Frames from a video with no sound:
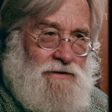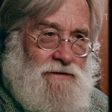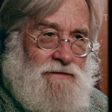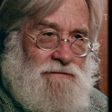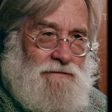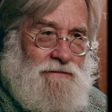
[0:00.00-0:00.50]

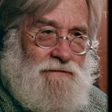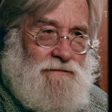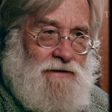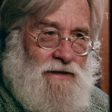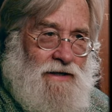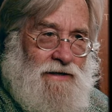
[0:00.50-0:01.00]
and
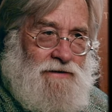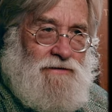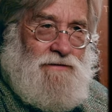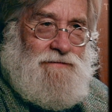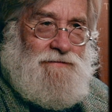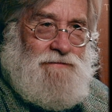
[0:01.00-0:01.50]
delight,
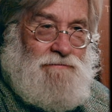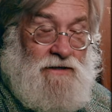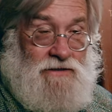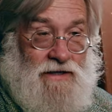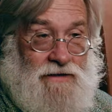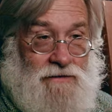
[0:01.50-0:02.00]

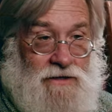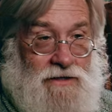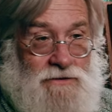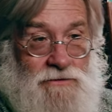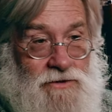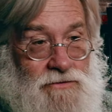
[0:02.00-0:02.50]
much like
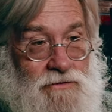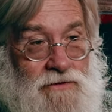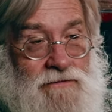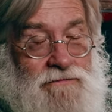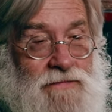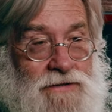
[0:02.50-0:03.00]
these, which
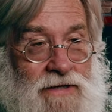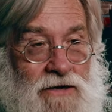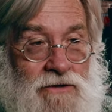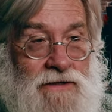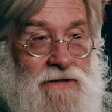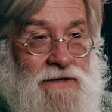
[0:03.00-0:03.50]
were
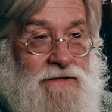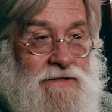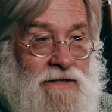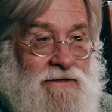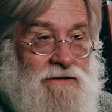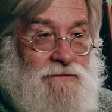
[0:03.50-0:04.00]
undoubtedly not
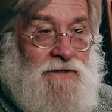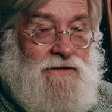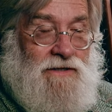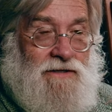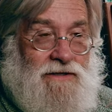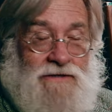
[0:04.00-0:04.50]
intended to be
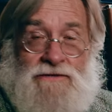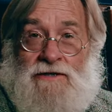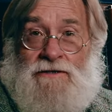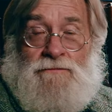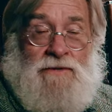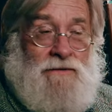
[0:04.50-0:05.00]
seen as
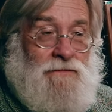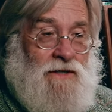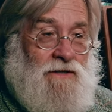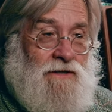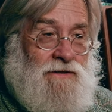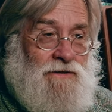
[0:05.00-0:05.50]
such by
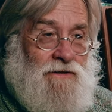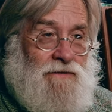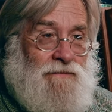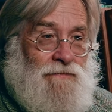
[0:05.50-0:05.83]
Michelangelo.